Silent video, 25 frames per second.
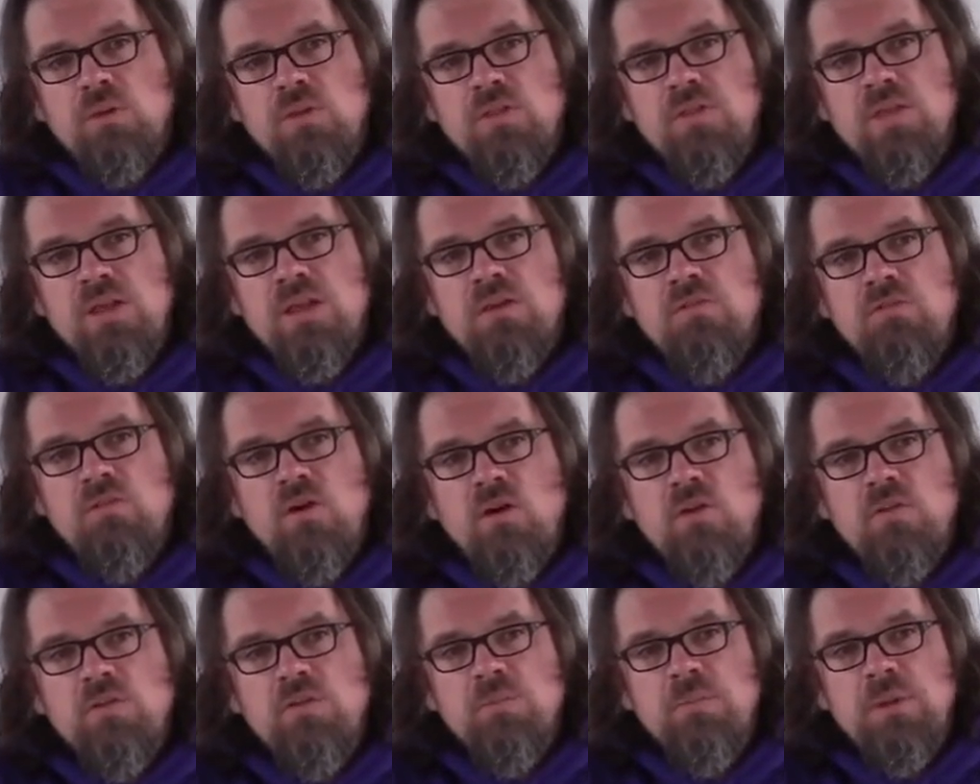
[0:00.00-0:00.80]
Think of
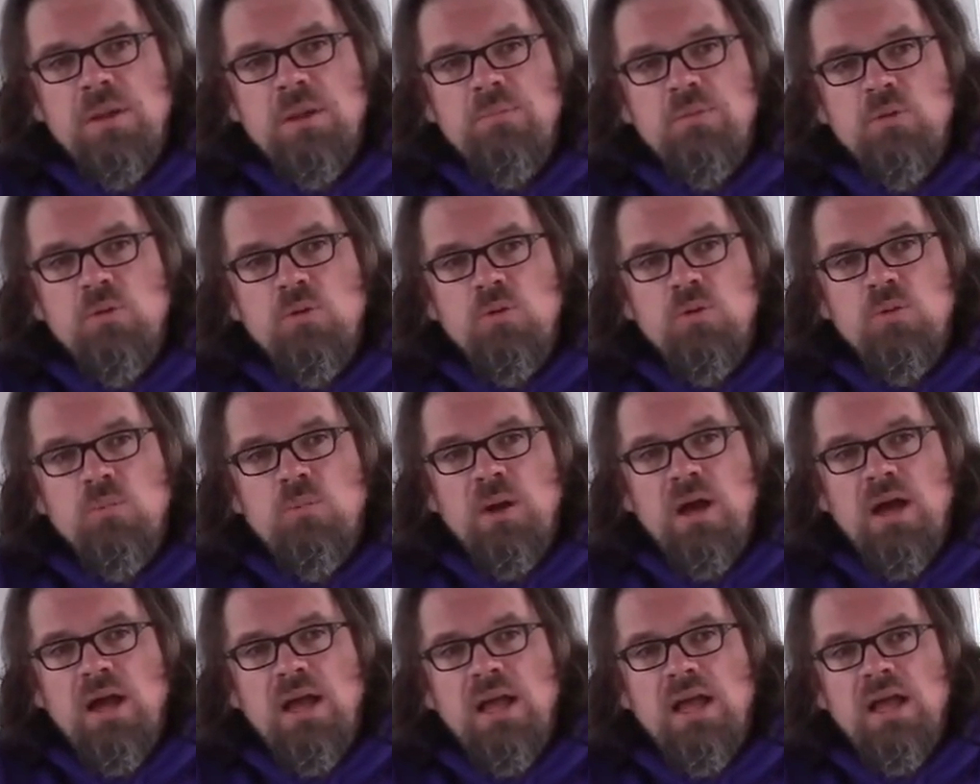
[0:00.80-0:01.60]
all the people who,
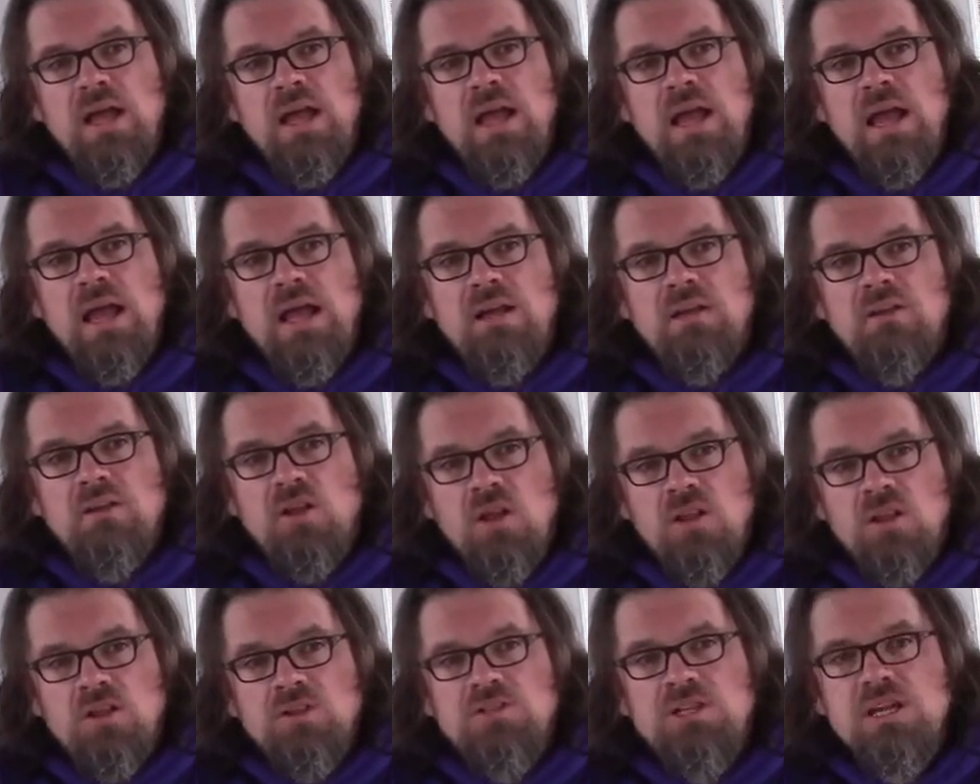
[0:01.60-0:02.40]
by
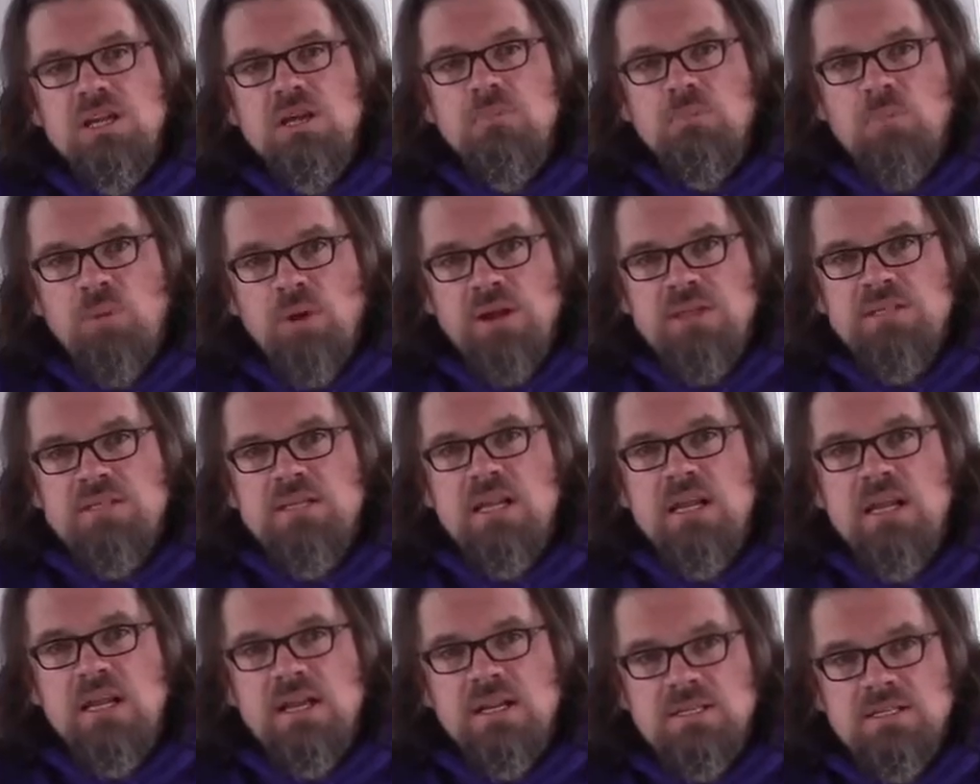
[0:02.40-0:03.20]
acknowledging,
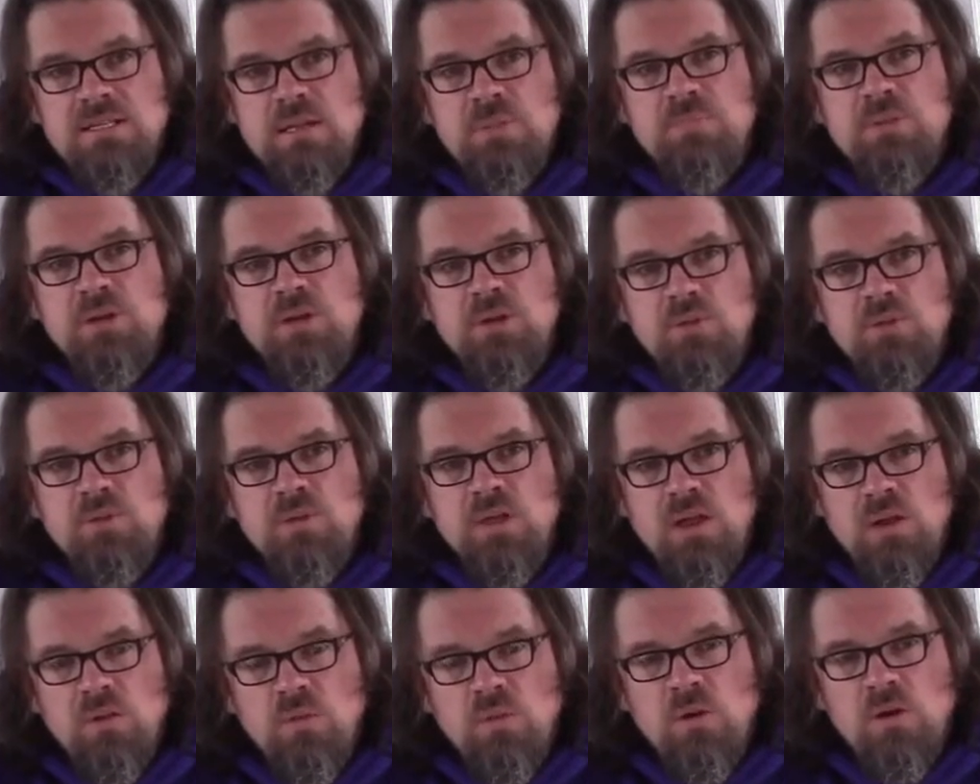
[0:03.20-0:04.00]
embracing, and accepting who
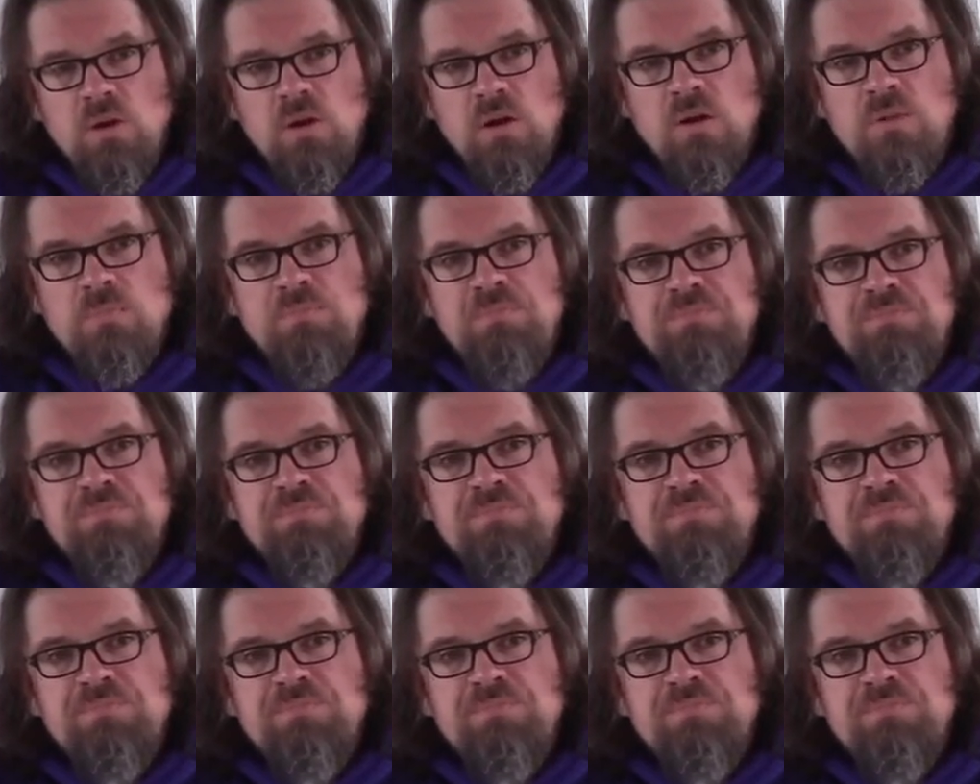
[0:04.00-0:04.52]
they were,